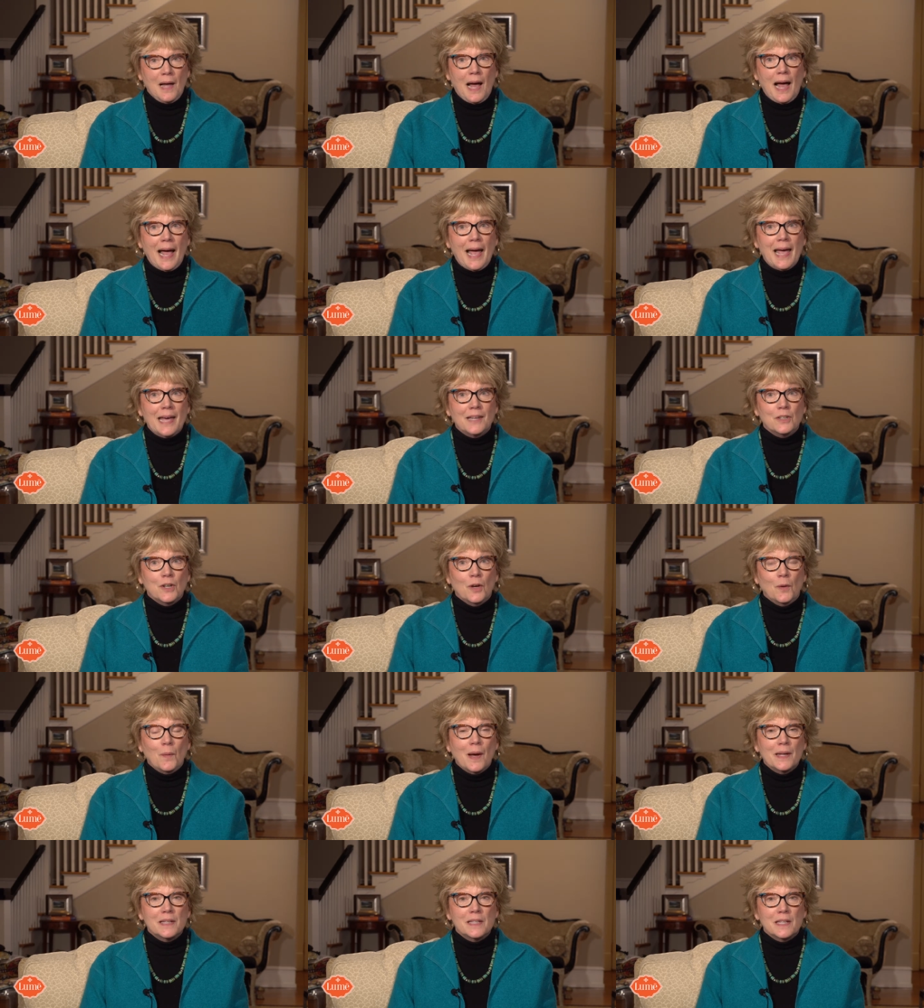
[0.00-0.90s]
I had
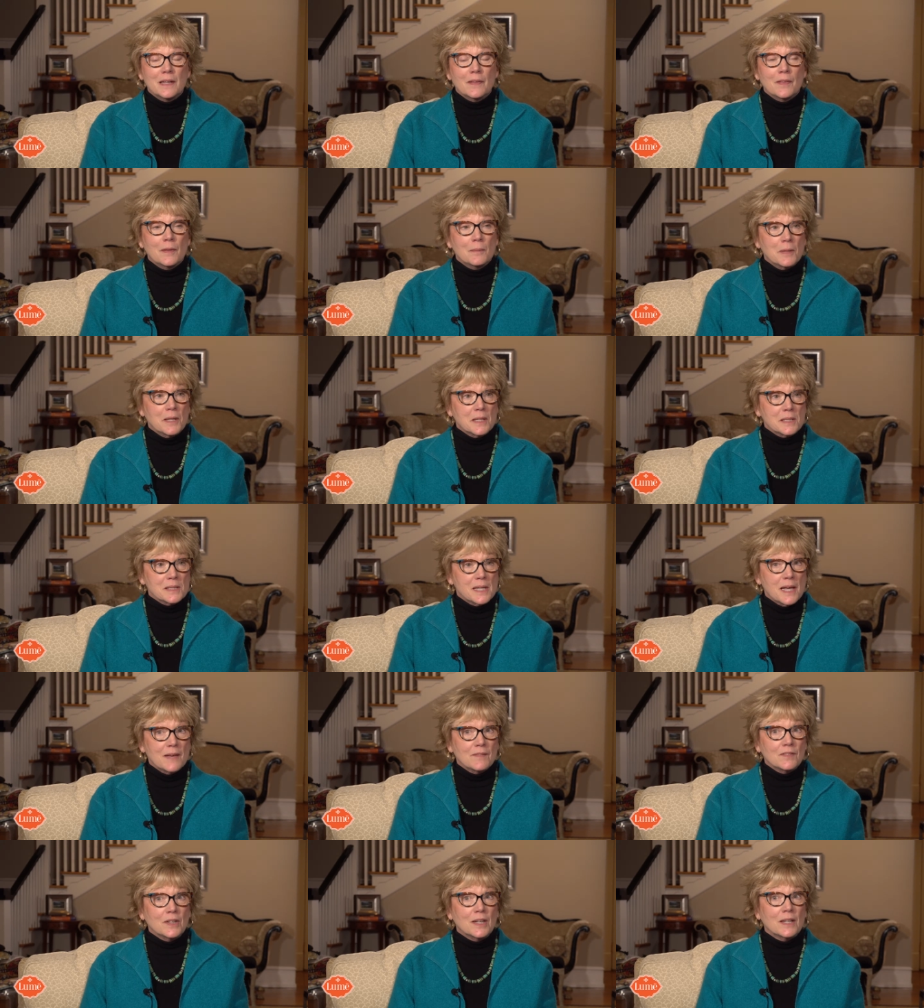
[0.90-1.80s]
no idea that being
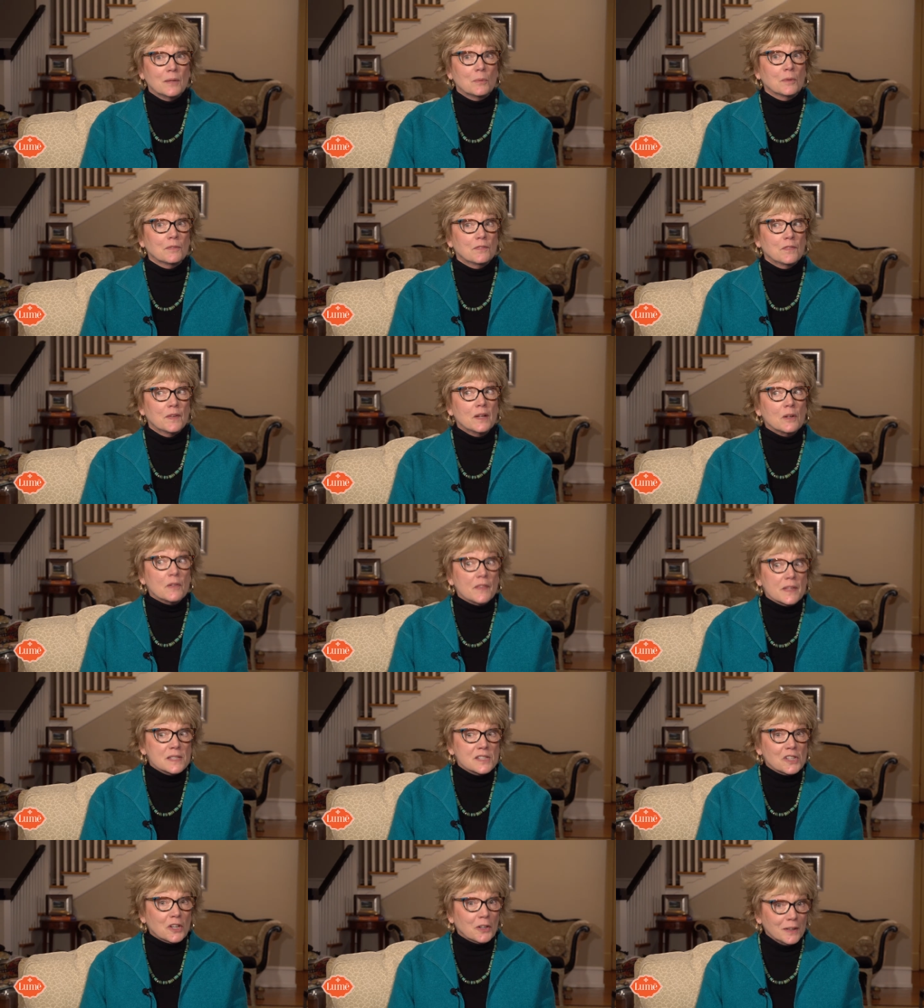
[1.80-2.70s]
70 would feel
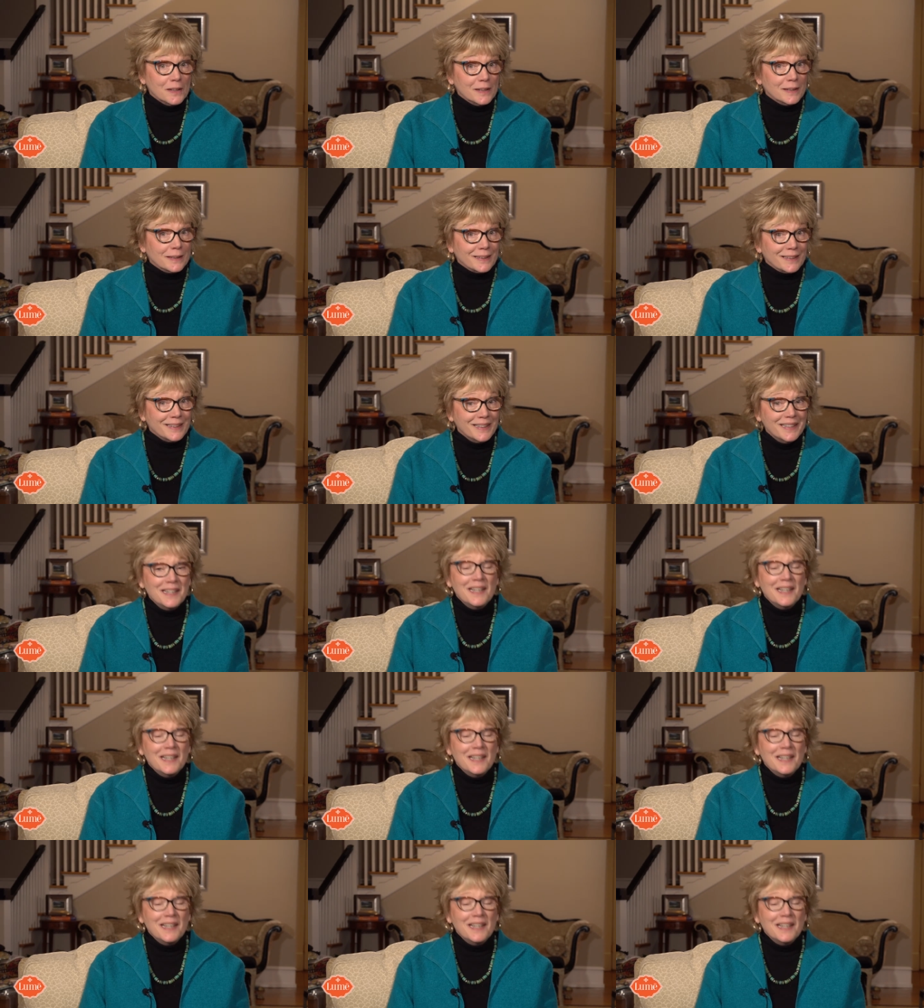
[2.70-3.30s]
this good.